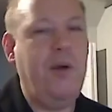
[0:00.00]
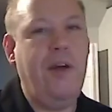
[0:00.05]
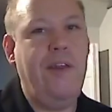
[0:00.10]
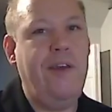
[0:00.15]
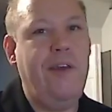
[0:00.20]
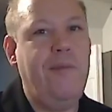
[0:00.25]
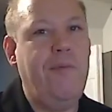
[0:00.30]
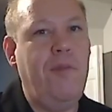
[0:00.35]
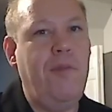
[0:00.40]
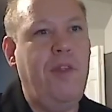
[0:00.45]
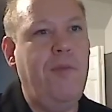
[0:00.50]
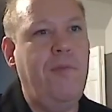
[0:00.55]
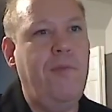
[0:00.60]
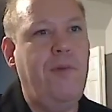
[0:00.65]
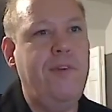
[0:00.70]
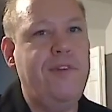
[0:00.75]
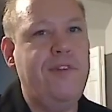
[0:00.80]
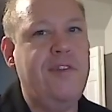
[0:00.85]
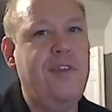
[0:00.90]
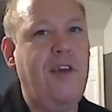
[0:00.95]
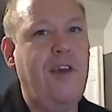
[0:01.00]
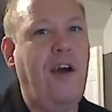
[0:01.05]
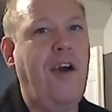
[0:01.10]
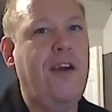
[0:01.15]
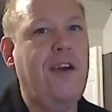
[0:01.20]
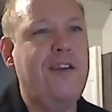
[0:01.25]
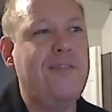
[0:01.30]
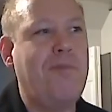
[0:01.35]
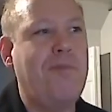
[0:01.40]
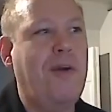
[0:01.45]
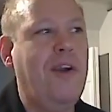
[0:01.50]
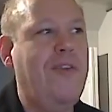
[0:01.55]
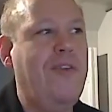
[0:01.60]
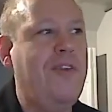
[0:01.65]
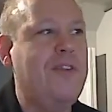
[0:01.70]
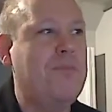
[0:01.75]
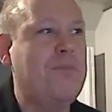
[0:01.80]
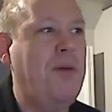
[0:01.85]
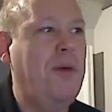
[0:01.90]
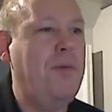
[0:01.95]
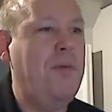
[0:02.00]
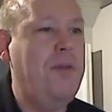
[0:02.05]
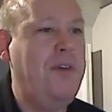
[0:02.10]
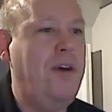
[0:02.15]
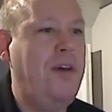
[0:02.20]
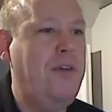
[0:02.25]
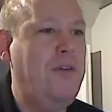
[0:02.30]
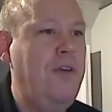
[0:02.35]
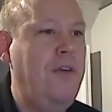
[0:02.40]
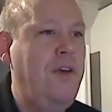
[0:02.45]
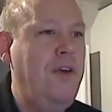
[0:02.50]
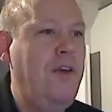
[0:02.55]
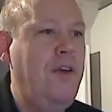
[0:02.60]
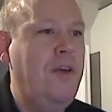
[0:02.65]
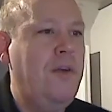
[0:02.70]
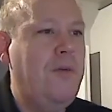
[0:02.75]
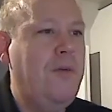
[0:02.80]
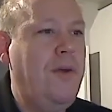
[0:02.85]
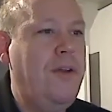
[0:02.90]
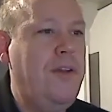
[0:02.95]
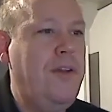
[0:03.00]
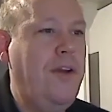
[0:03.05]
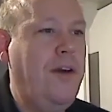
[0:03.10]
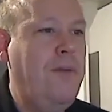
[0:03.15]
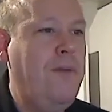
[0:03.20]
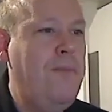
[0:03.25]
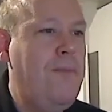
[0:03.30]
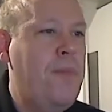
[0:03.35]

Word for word: I think the most the hardest part of it's probably done right now.